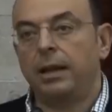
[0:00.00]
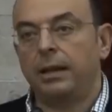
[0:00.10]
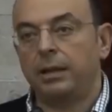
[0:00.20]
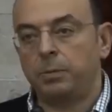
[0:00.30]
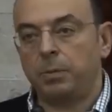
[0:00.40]

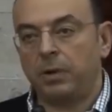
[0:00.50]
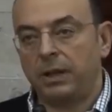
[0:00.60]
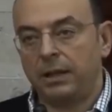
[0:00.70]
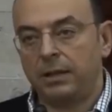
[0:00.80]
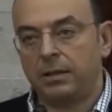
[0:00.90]
and these
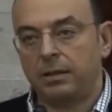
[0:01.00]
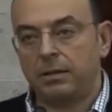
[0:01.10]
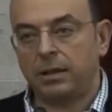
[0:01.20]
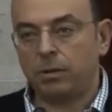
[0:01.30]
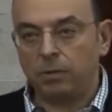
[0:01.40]
products
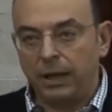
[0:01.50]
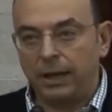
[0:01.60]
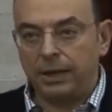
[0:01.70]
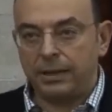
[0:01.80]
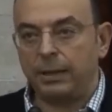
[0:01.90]
just to
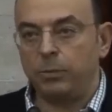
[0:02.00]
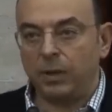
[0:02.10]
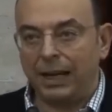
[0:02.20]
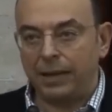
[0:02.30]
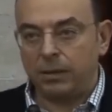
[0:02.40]
really
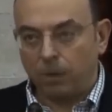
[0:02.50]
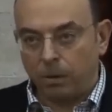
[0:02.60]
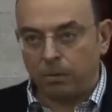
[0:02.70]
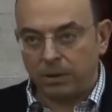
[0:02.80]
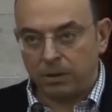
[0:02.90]
stimulate
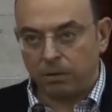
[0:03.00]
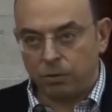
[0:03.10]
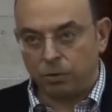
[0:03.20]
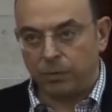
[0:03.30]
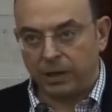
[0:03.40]
always
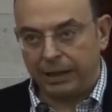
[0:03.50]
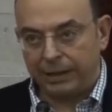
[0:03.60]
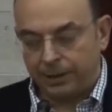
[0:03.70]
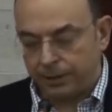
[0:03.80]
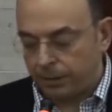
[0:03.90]
consumer
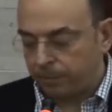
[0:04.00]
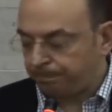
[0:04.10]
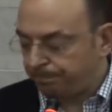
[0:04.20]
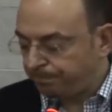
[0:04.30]
interest.